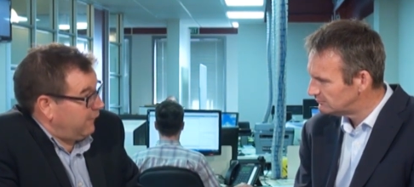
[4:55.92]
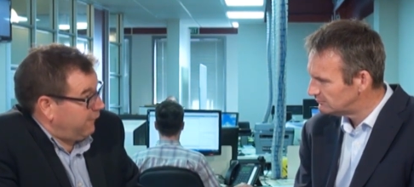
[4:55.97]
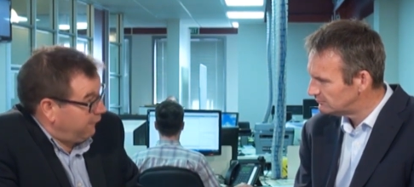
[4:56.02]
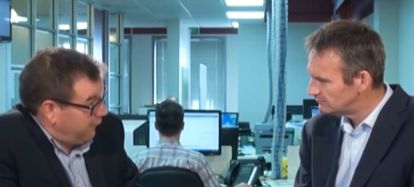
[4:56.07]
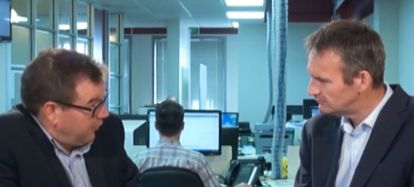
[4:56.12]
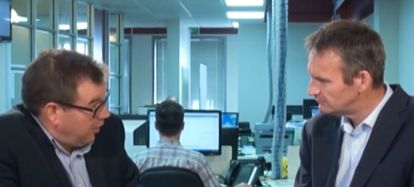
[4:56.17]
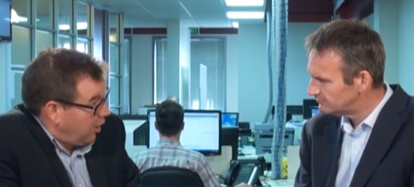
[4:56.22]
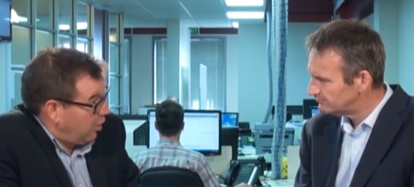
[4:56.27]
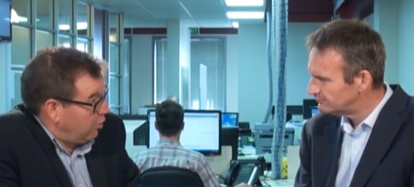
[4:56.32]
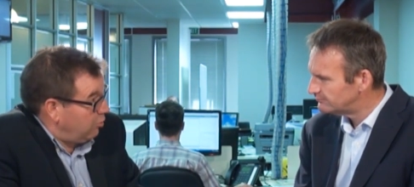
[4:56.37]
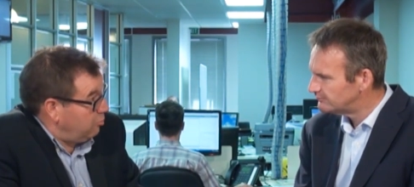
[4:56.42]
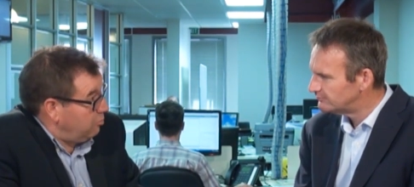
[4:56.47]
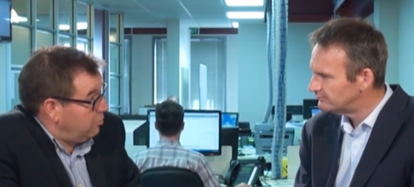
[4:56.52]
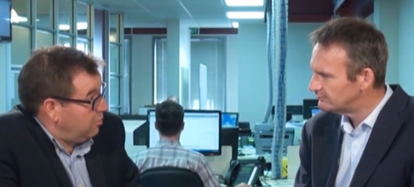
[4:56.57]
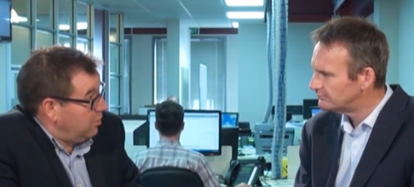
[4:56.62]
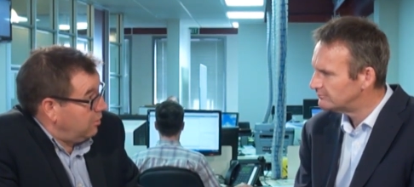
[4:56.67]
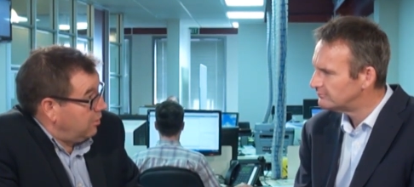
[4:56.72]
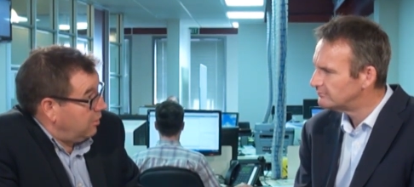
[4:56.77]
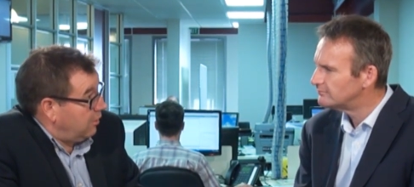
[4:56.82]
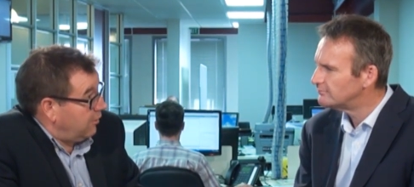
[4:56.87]
Speaker 1: the flow
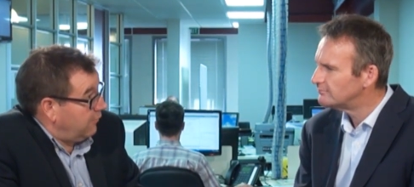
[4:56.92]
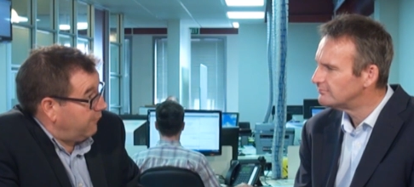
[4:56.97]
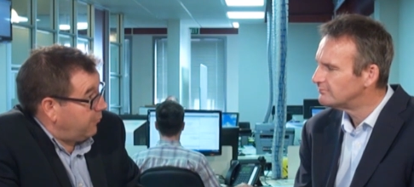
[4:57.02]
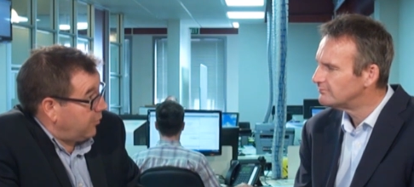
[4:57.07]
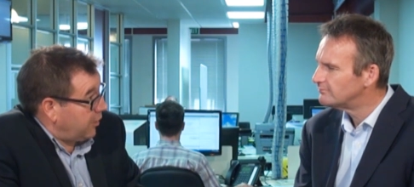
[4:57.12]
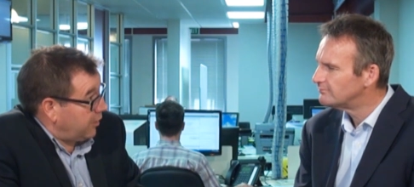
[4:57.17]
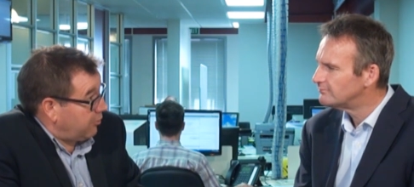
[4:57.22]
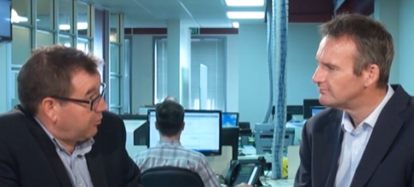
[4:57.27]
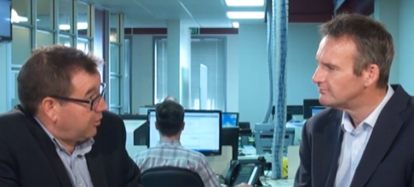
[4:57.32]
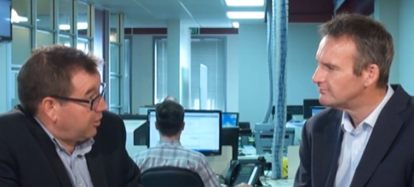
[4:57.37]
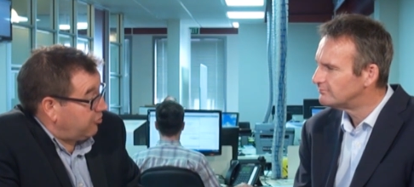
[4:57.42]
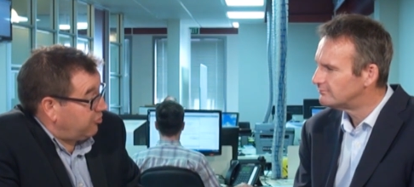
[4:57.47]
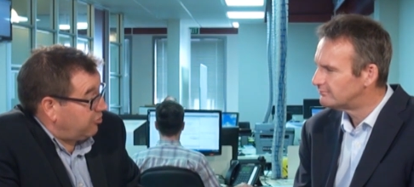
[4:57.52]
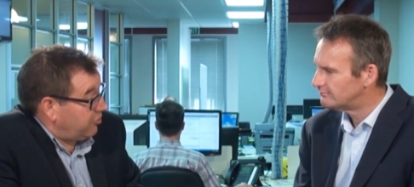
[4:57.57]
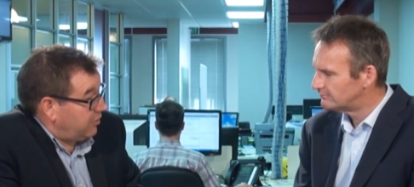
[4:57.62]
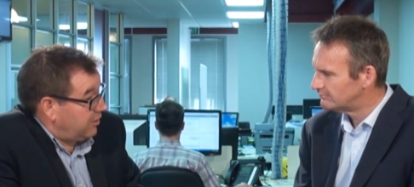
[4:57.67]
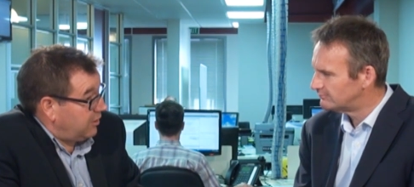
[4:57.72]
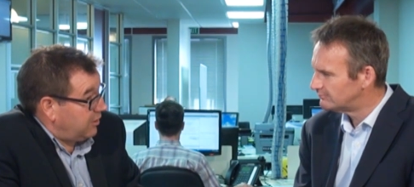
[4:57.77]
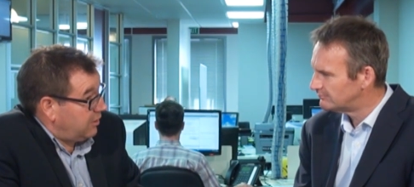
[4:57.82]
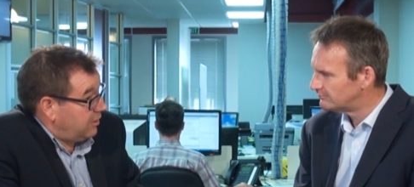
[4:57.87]
of
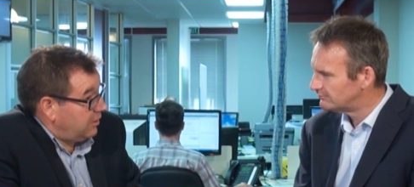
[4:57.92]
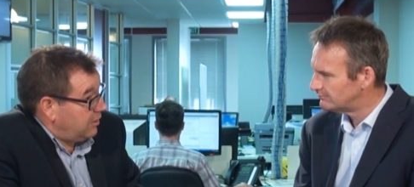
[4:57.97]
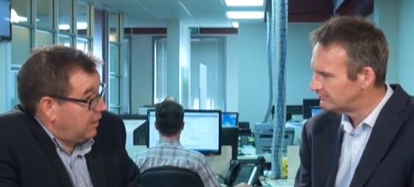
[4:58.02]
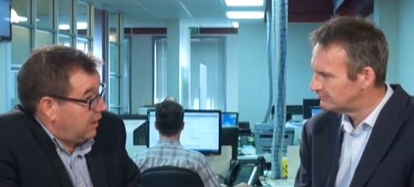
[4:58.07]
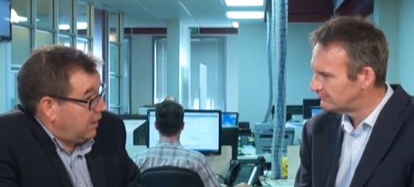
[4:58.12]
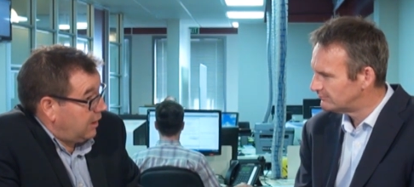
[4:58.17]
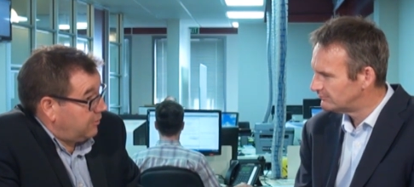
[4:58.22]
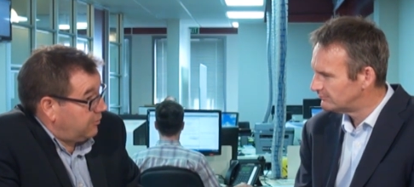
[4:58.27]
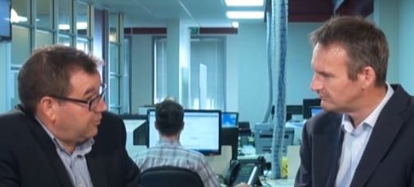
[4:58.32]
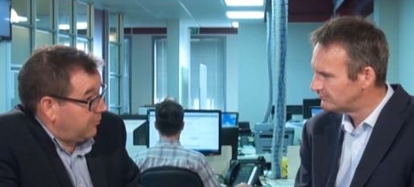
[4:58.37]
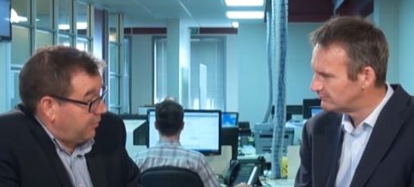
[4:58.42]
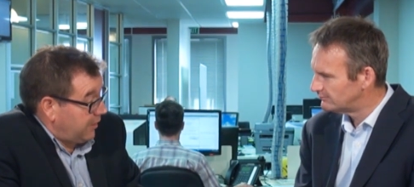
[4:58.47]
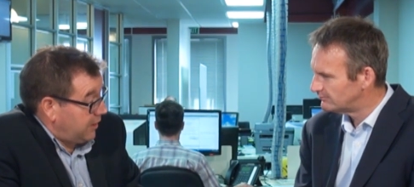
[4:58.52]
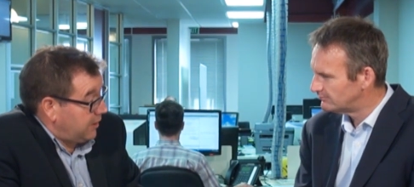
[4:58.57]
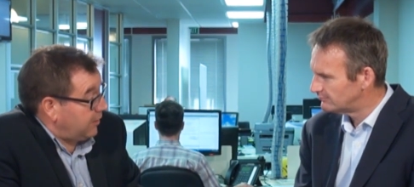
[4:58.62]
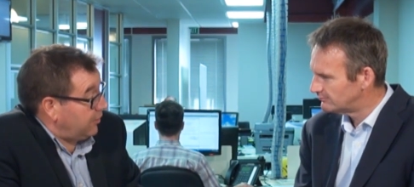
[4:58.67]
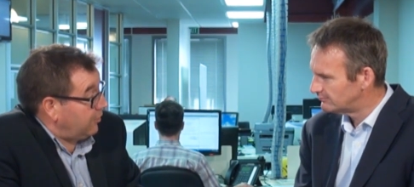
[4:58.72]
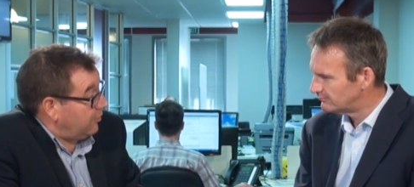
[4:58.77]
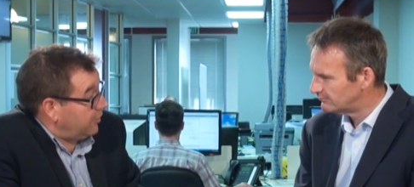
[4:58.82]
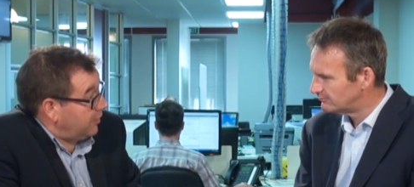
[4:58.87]
migration
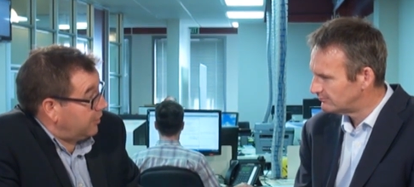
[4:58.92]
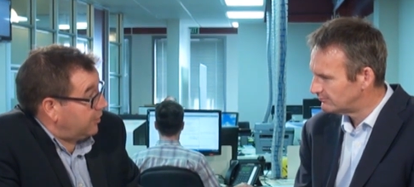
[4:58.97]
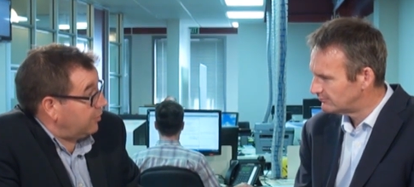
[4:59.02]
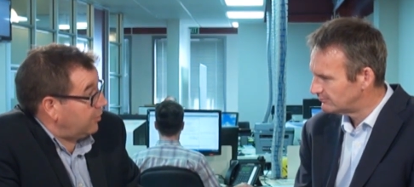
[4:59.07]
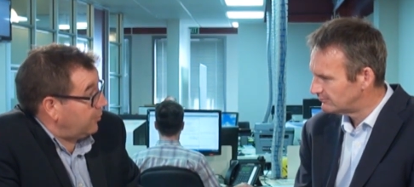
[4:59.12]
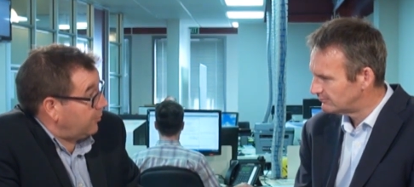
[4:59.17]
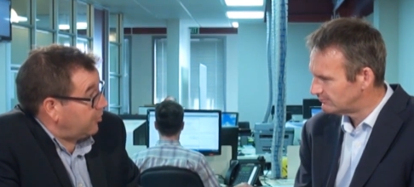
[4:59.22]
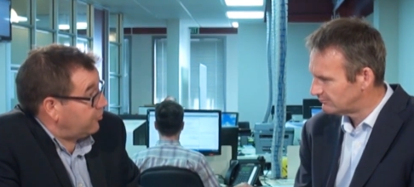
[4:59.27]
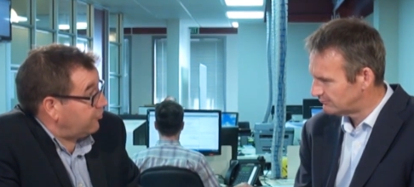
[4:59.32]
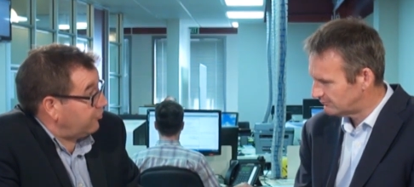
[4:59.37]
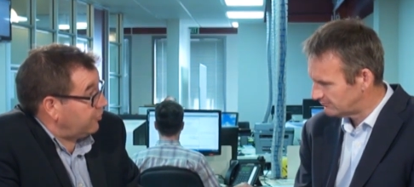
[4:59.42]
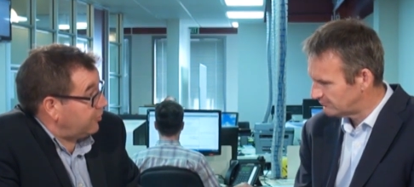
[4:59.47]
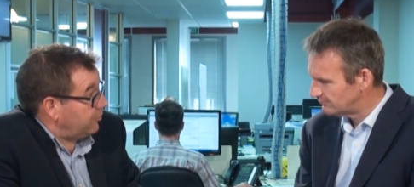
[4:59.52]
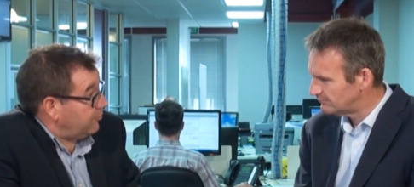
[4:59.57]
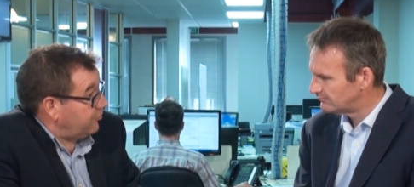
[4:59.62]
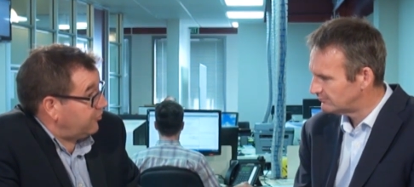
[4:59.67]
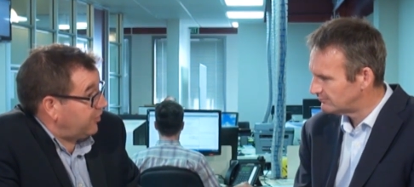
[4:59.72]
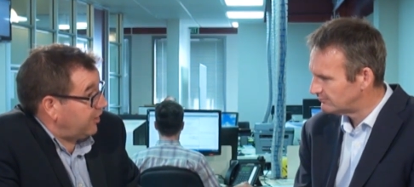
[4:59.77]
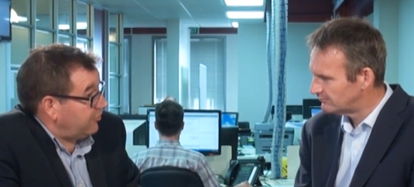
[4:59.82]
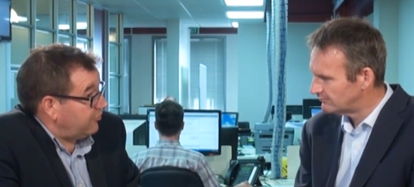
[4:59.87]
depending on economic
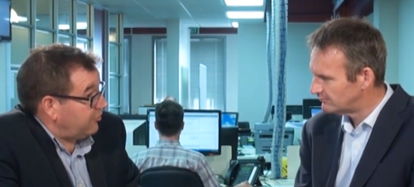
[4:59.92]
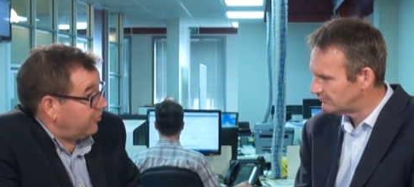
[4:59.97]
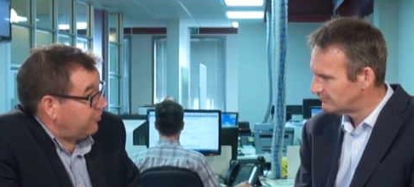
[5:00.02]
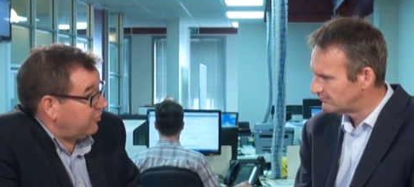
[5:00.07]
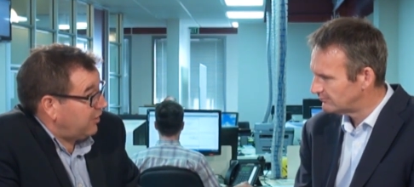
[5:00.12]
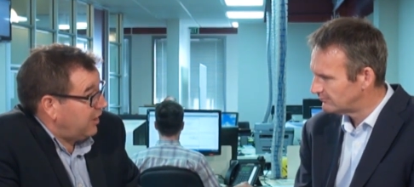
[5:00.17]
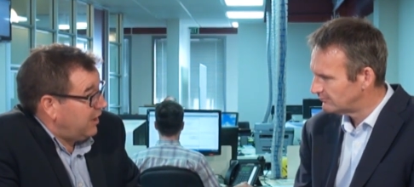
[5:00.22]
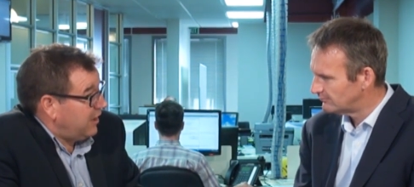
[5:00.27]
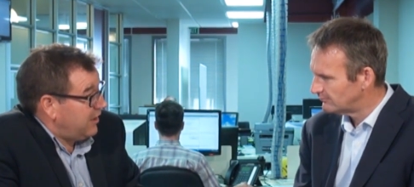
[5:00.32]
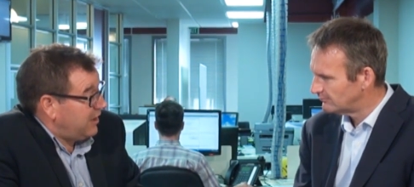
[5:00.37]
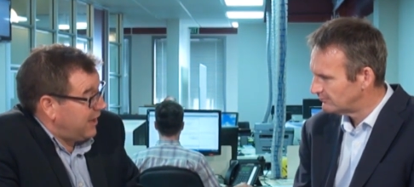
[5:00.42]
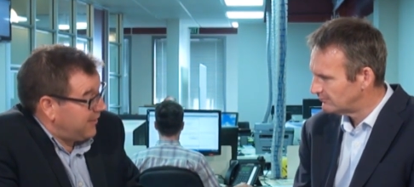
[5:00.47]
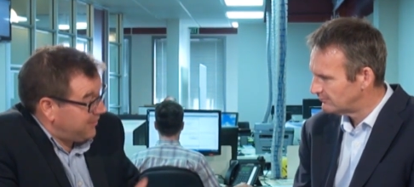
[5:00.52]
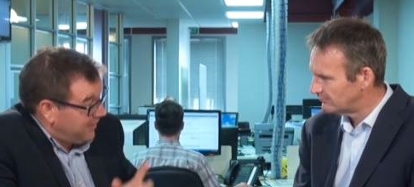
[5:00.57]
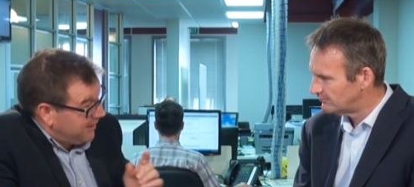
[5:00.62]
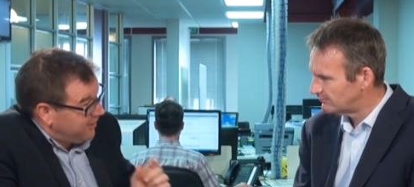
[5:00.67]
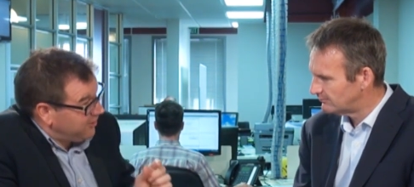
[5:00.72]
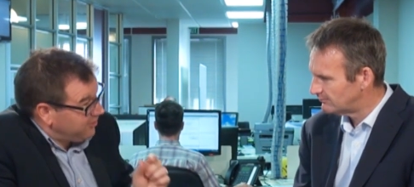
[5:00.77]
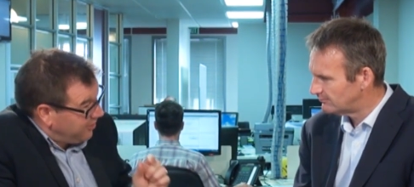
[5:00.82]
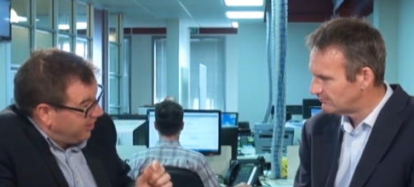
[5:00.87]
circumstances.
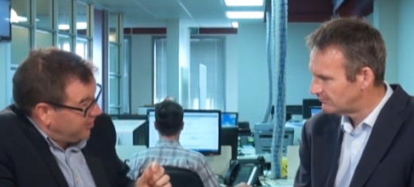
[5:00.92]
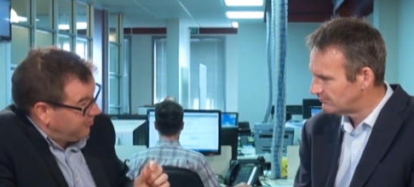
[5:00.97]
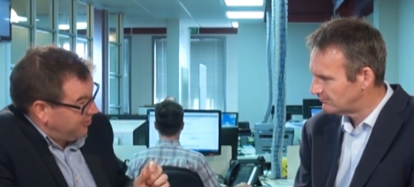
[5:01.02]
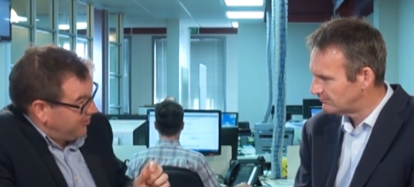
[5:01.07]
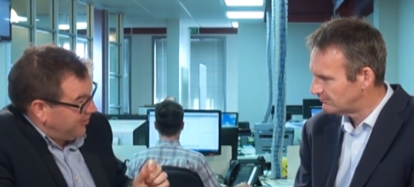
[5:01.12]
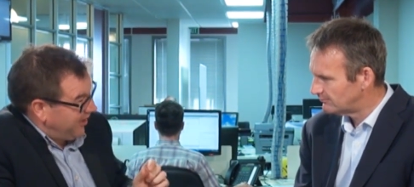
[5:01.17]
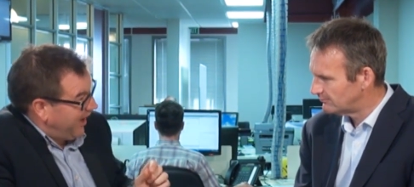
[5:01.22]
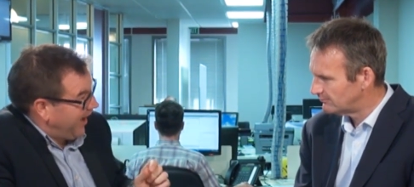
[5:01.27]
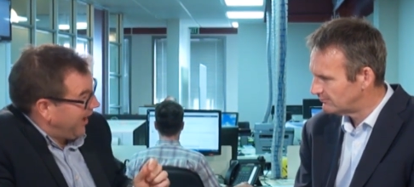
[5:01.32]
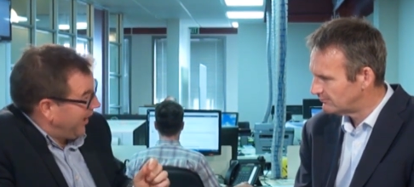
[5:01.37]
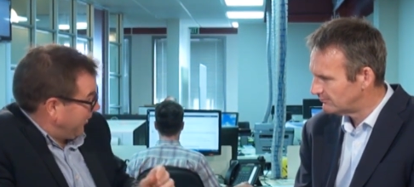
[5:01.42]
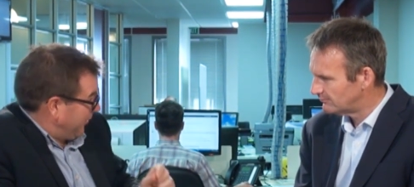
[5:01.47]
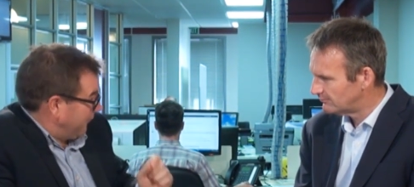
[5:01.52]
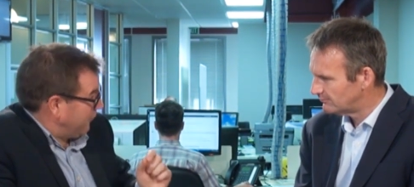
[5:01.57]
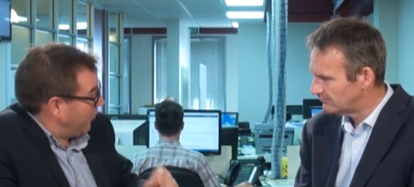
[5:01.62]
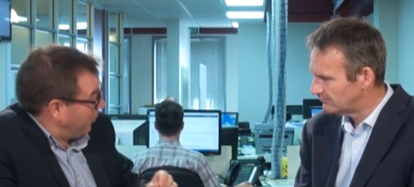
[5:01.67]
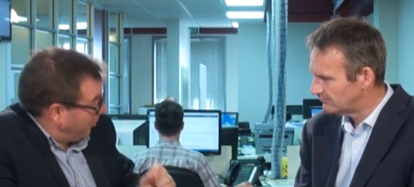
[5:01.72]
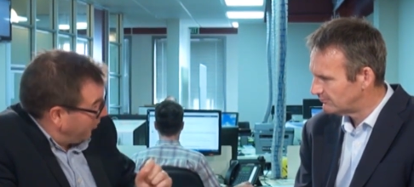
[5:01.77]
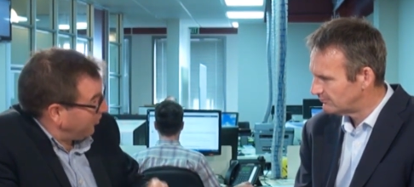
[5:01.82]
And that is actually the heart of the